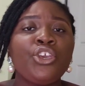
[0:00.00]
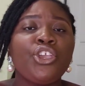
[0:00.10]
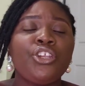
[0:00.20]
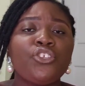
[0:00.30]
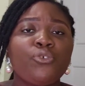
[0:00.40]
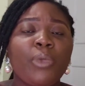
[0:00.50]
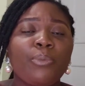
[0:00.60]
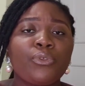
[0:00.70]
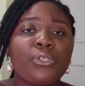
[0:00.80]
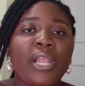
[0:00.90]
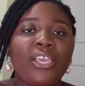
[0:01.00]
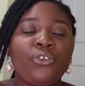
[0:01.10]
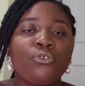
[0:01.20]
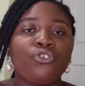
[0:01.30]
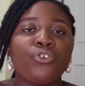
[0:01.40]
You need to be able to, like,
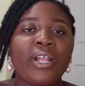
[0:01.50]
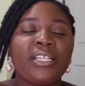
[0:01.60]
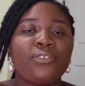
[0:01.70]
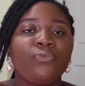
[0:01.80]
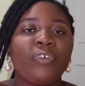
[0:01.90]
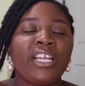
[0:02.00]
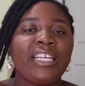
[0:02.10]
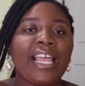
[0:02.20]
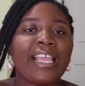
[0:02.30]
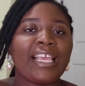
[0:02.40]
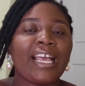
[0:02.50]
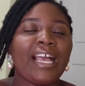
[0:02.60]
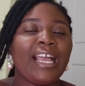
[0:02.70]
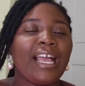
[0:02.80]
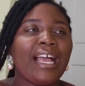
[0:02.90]
you know, try to find like
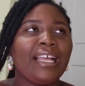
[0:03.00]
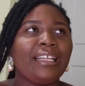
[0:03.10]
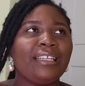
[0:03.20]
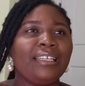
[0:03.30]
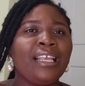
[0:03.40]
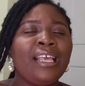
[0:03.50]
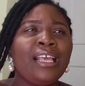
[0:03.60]
an,